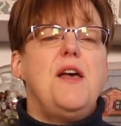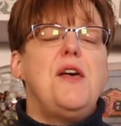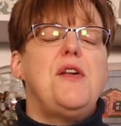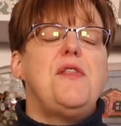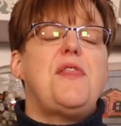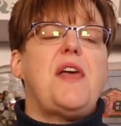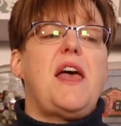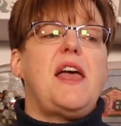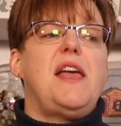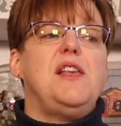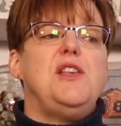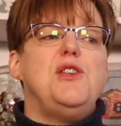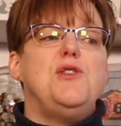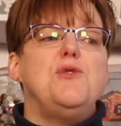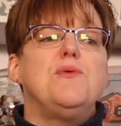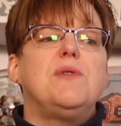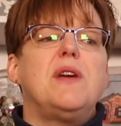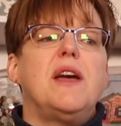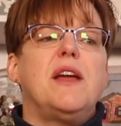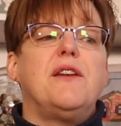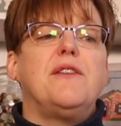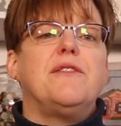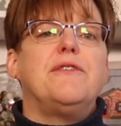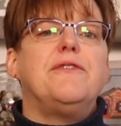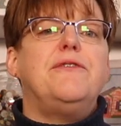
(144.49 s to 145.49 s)
that you
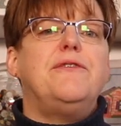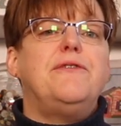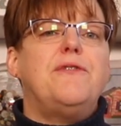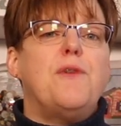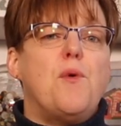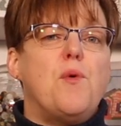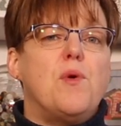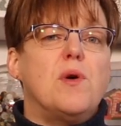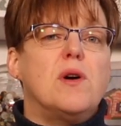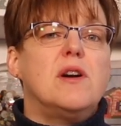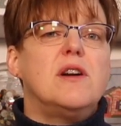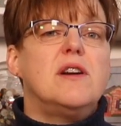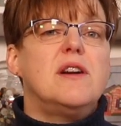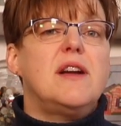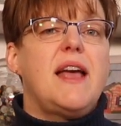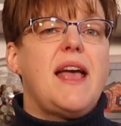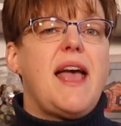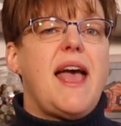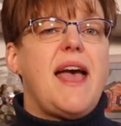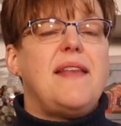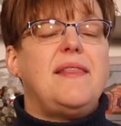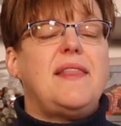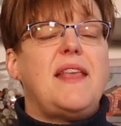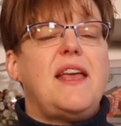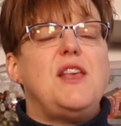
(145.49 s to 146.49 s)
can afford
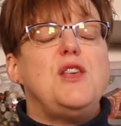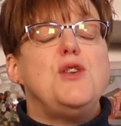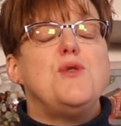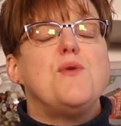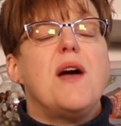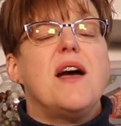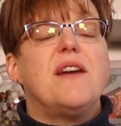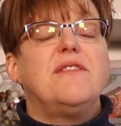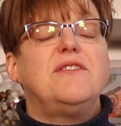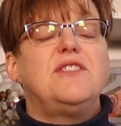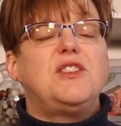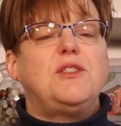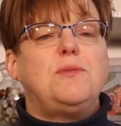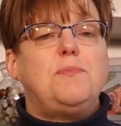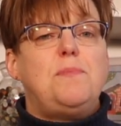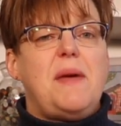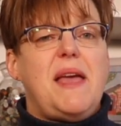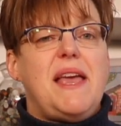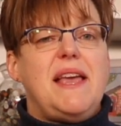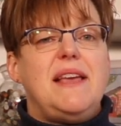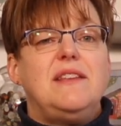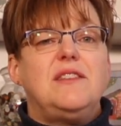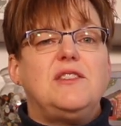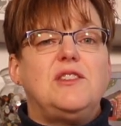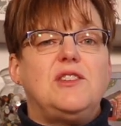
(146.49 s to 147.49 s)
and that you have
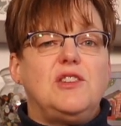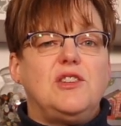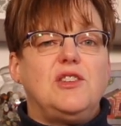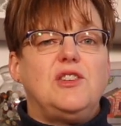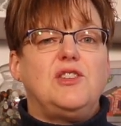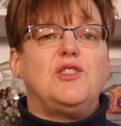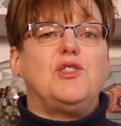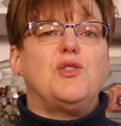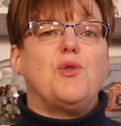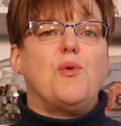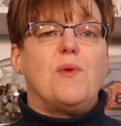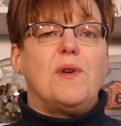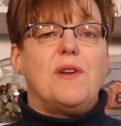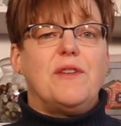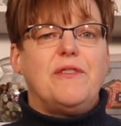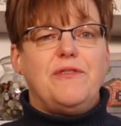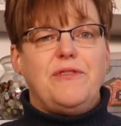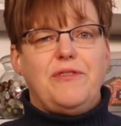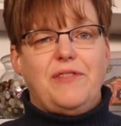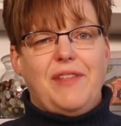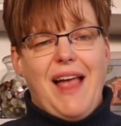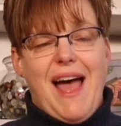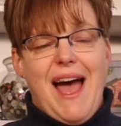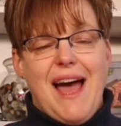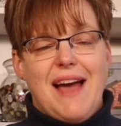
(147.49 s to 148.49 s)
space to store
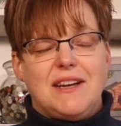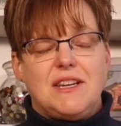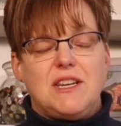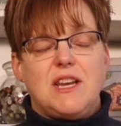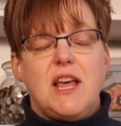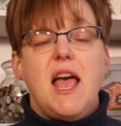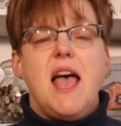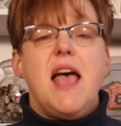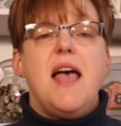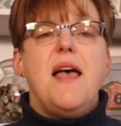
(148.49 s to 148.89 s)
flat.